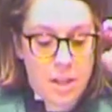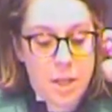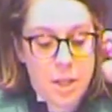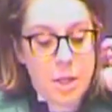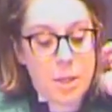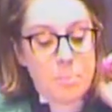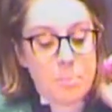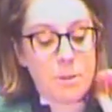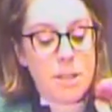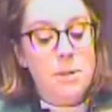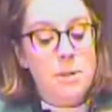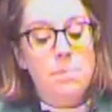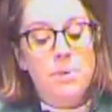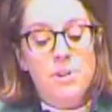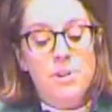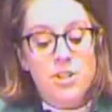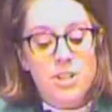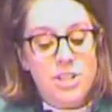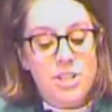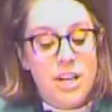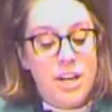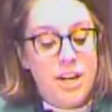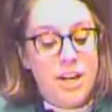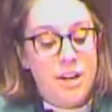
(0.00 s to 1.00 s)
People
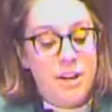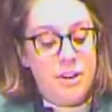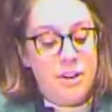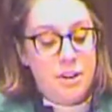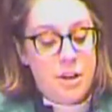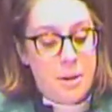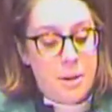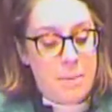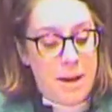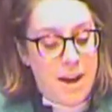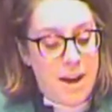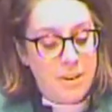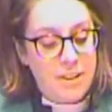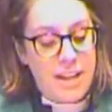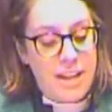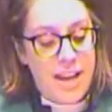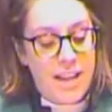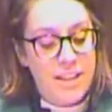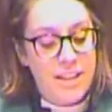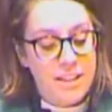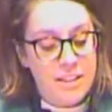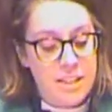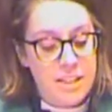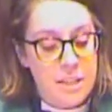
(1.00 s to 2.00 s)
shared about
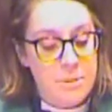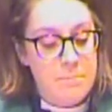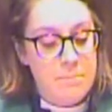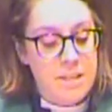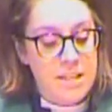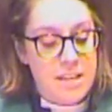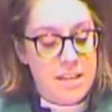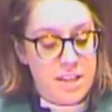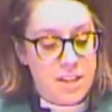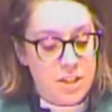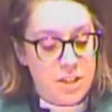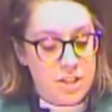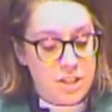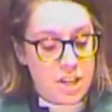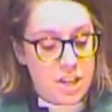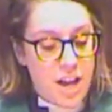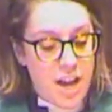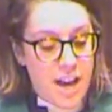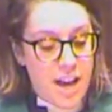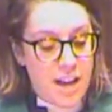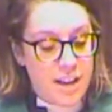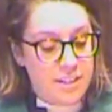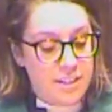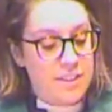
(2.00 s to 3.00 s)
Kennedy being
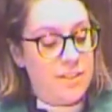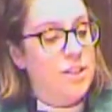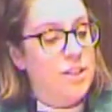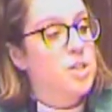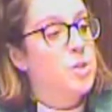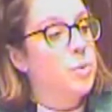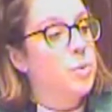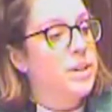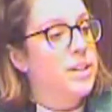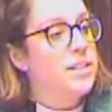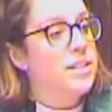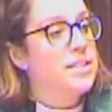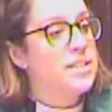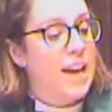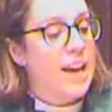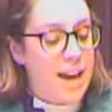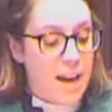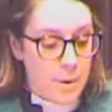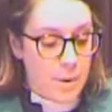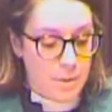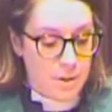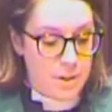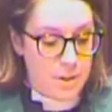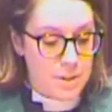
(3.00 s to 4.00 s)
shot and the Twin
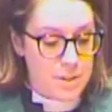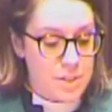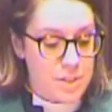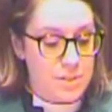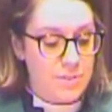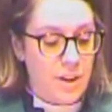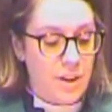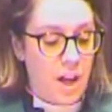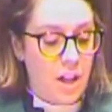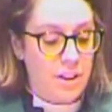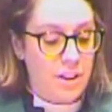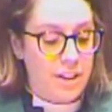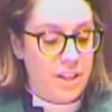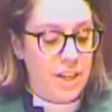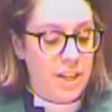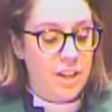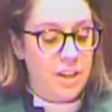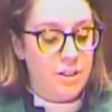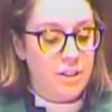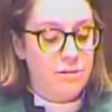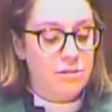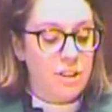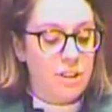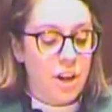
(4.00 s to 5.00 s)
Towers falling,
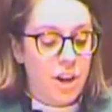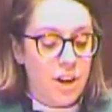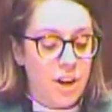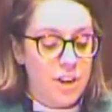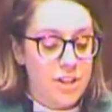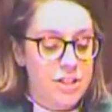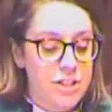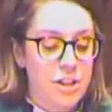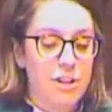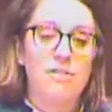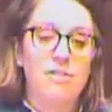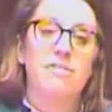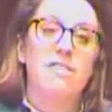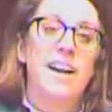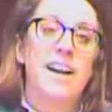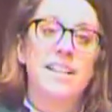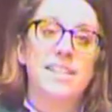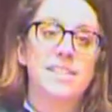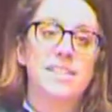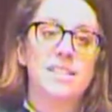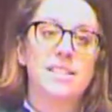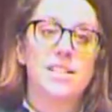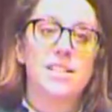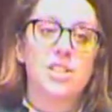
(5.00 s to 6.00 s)
of large
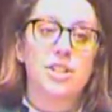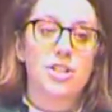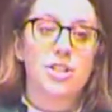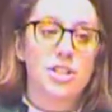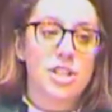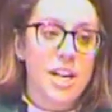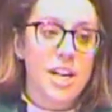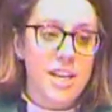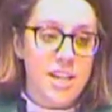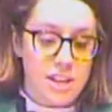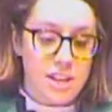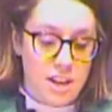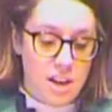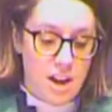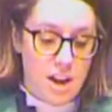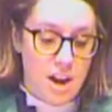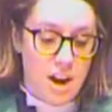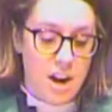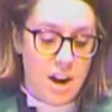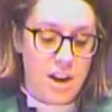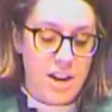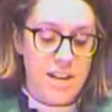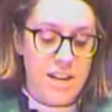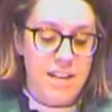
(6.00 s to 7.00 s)
events that shake
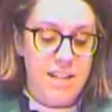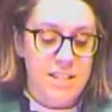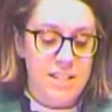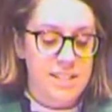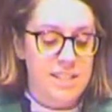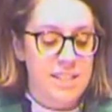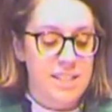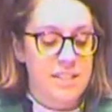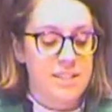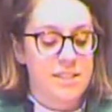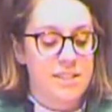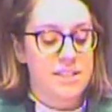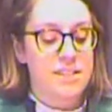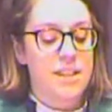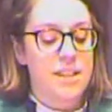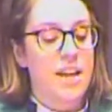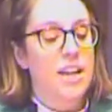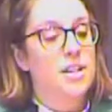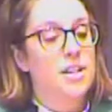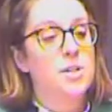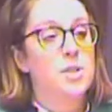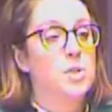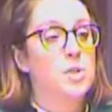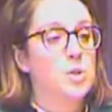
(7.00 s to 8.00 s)
our innocence
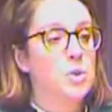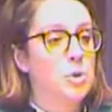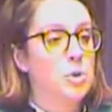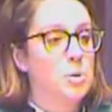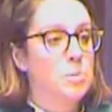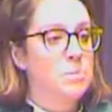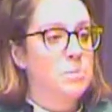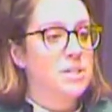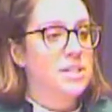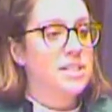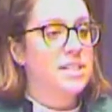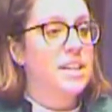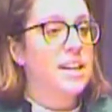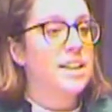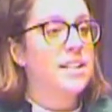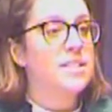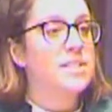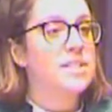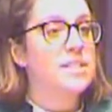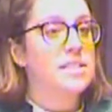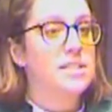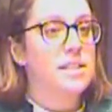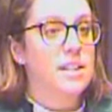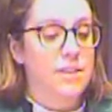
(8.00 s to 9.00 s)
and assumed
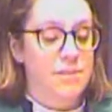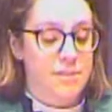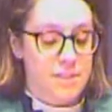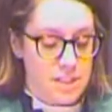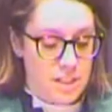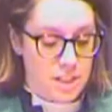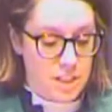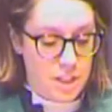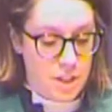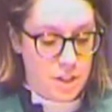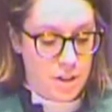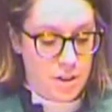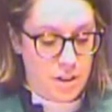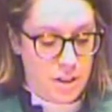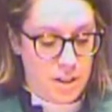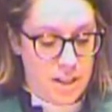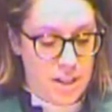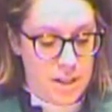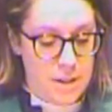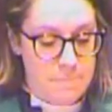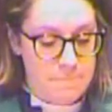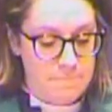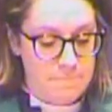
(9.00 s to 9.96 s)
sense of security.